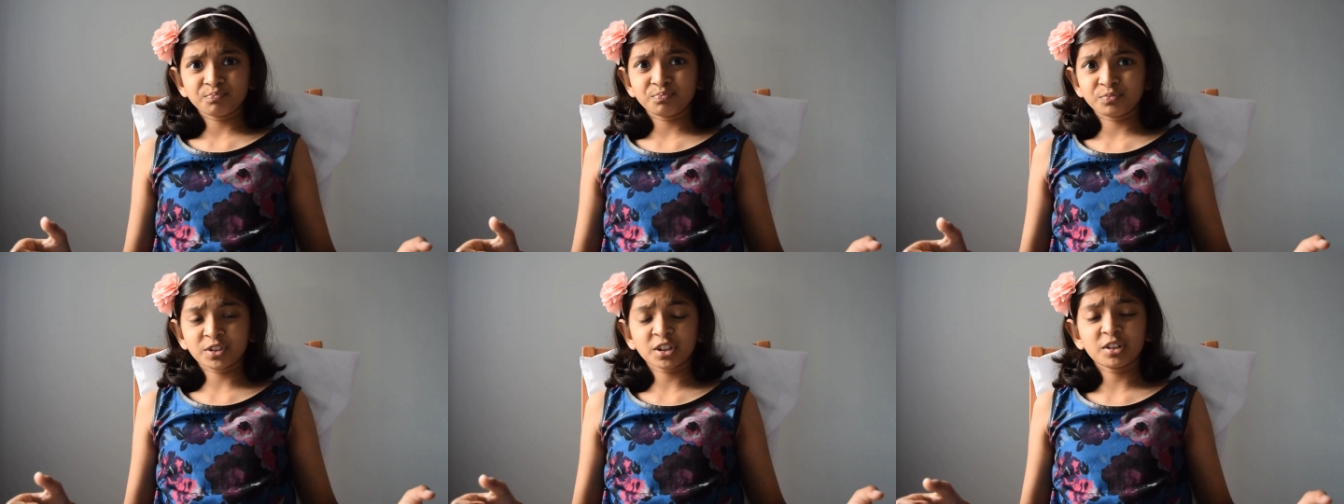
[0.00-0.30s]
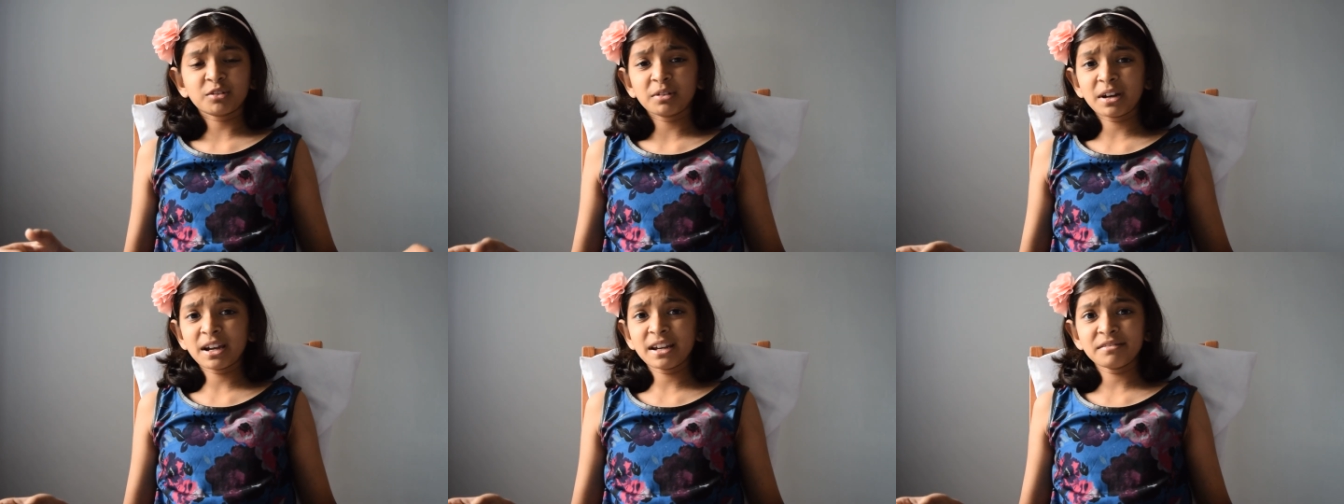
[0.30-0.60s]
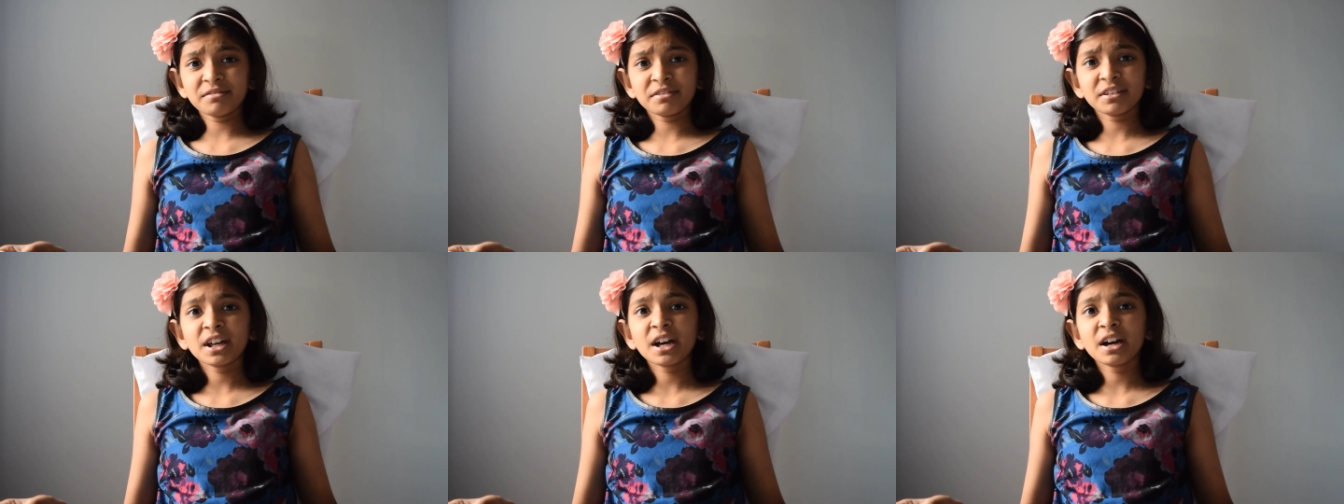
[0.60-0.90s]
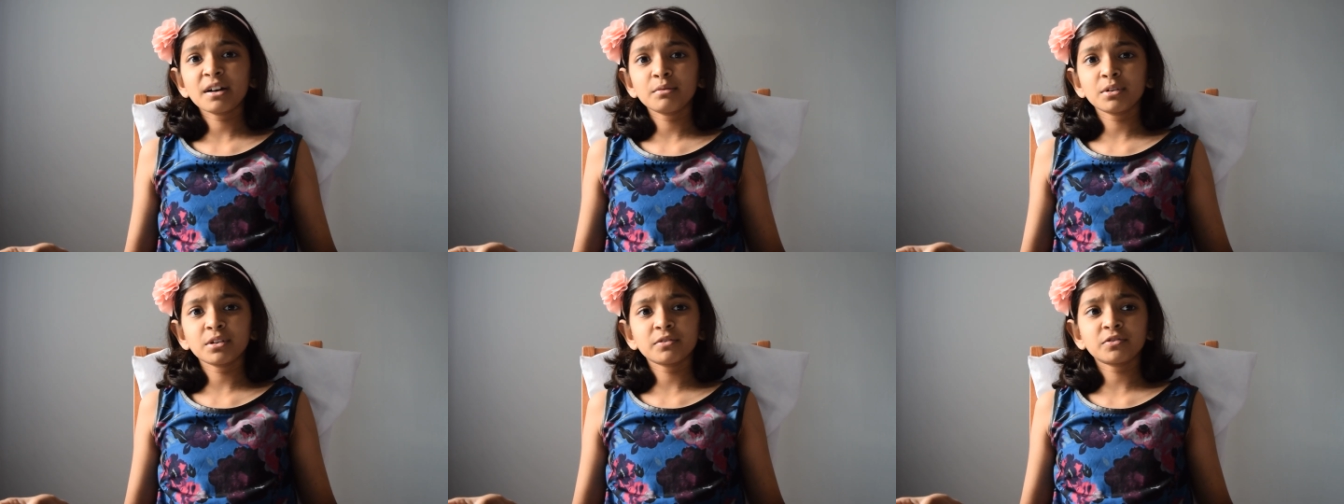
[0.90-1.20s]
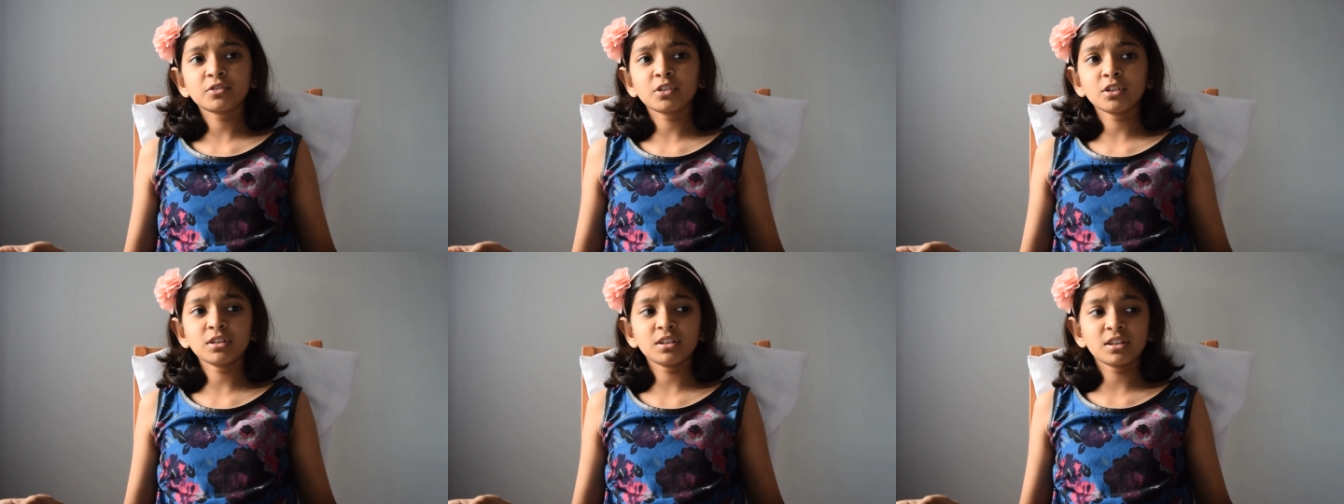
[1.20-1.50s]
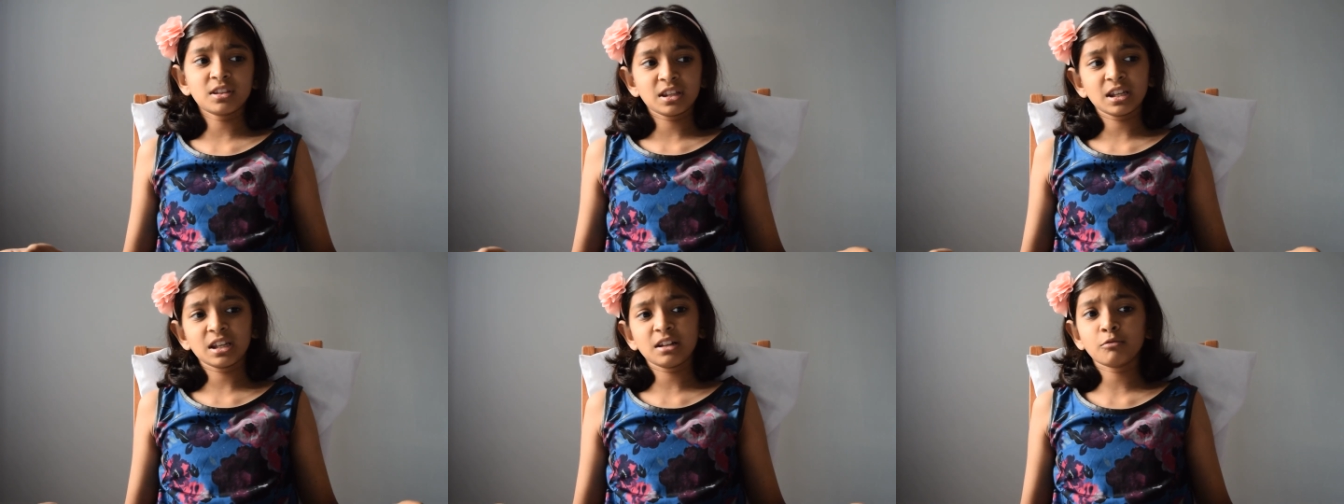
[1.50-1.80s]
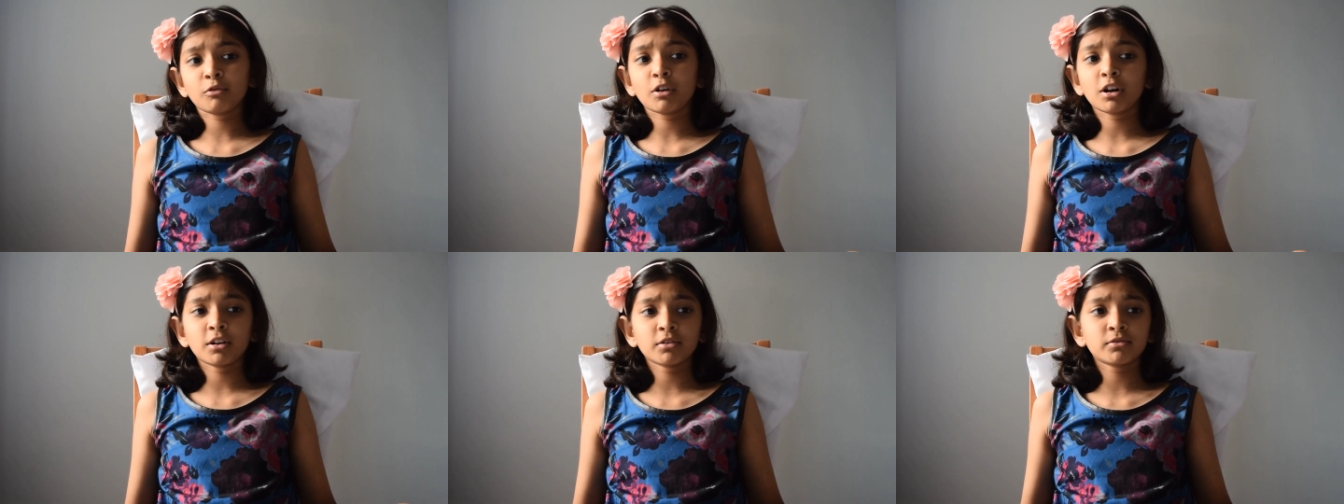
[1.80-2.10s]
the quasar, we've not
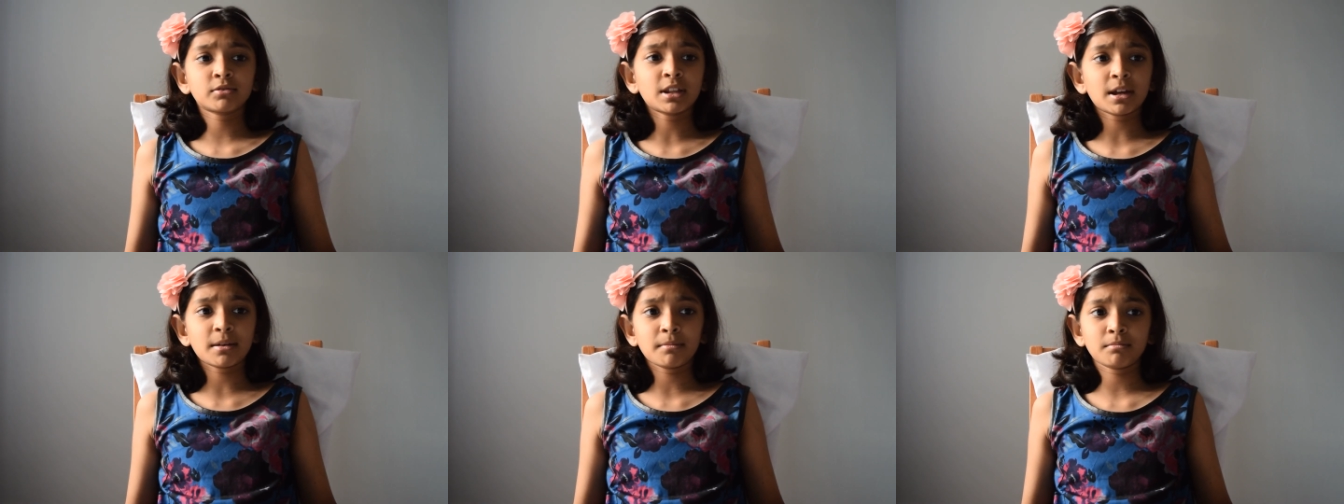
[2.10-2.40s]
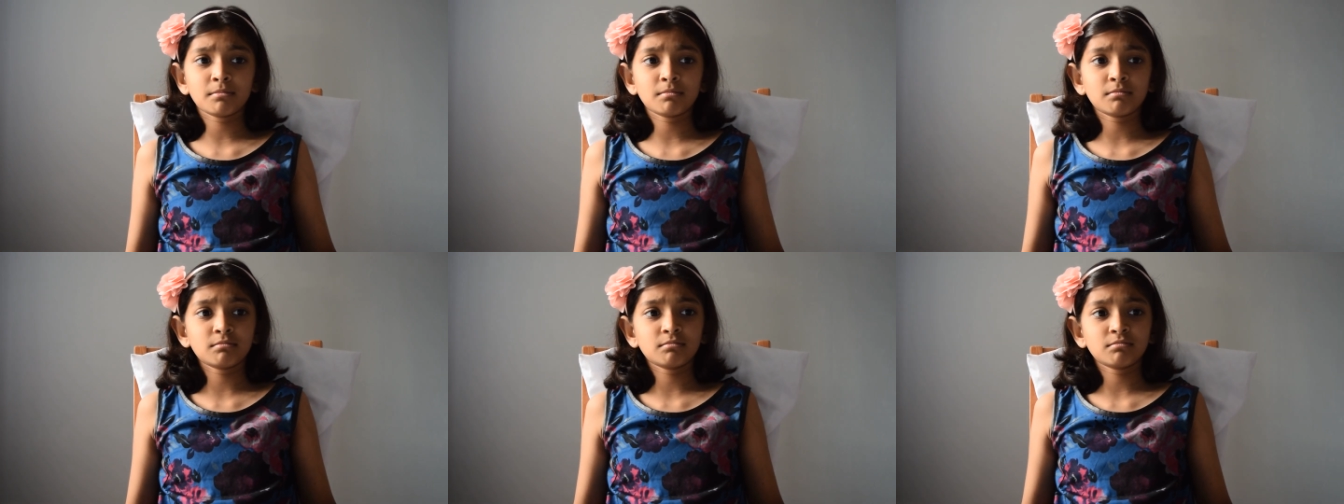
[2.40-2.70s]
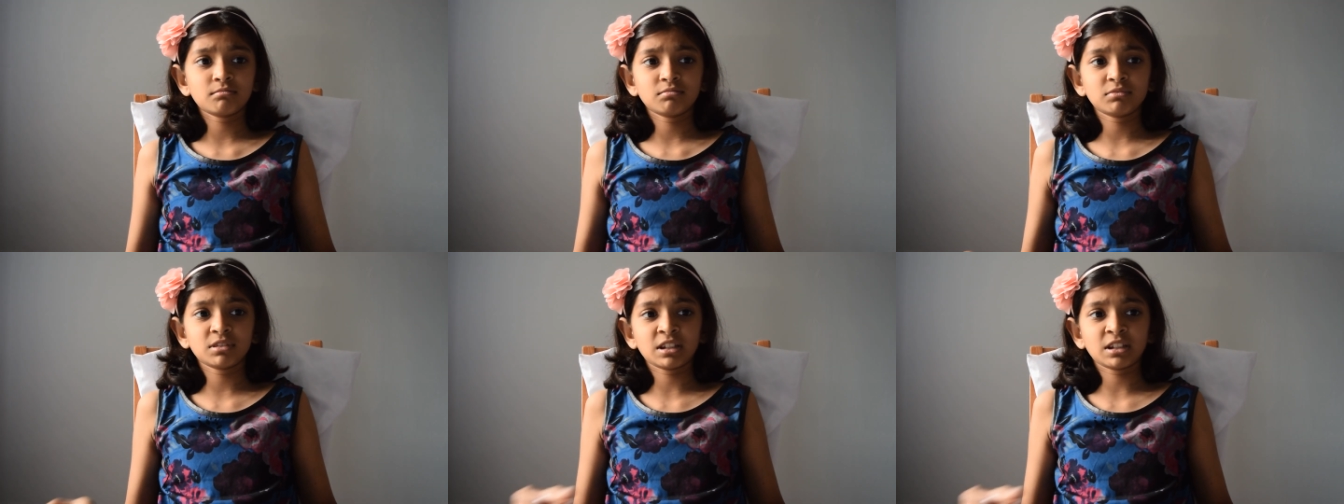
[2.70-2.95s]
seen one of them,